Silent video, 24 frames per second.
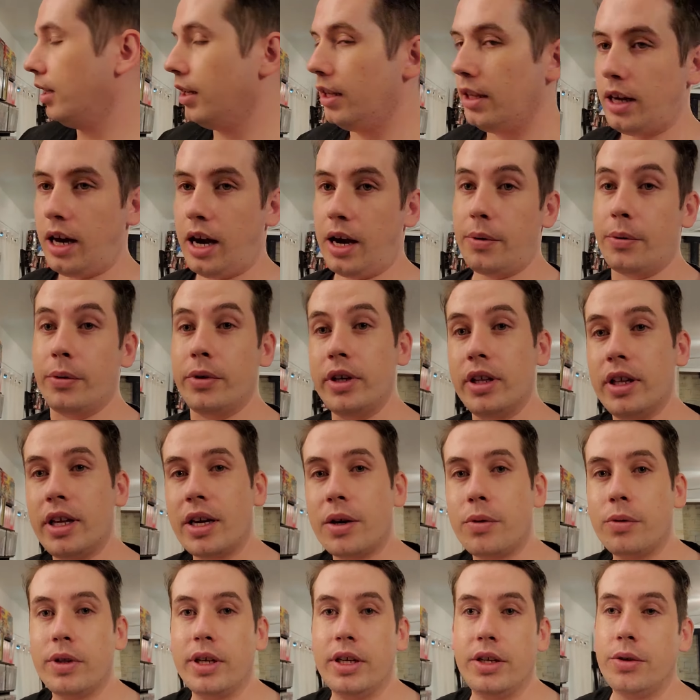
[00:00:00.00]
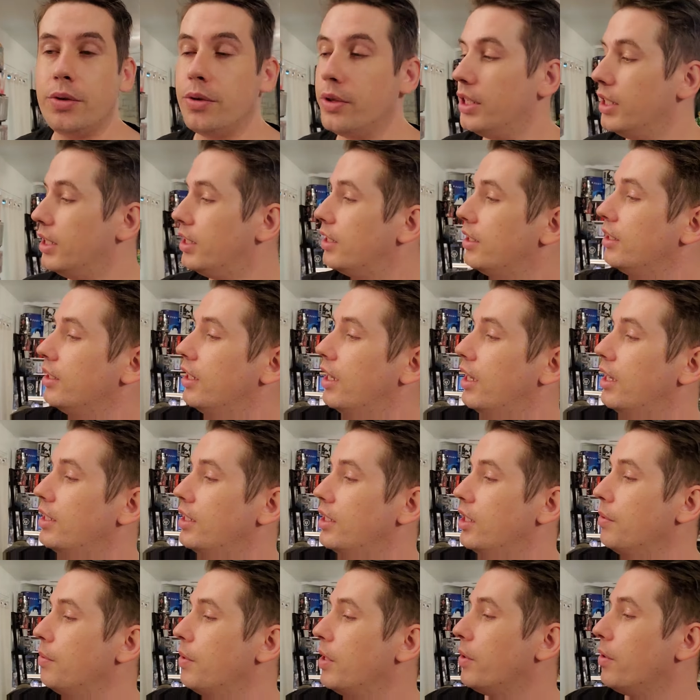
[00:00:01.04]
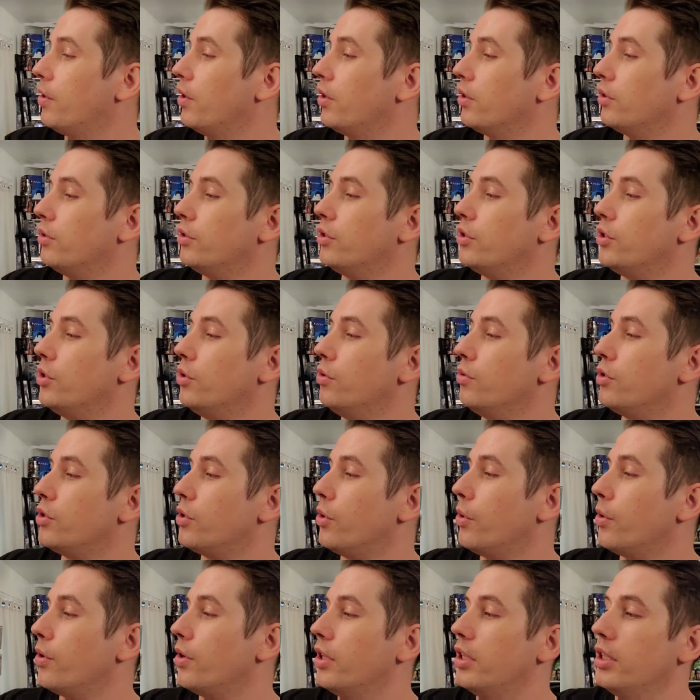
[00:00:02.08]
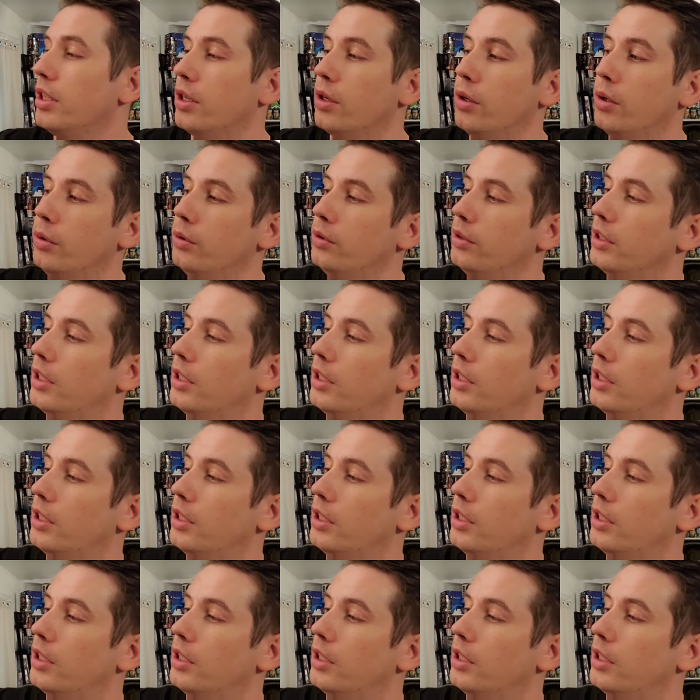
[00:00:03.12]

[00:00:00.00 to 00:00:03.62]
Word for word: I really like when they do this. Uh, Xenoblade Chronicles 2, Torna the Golden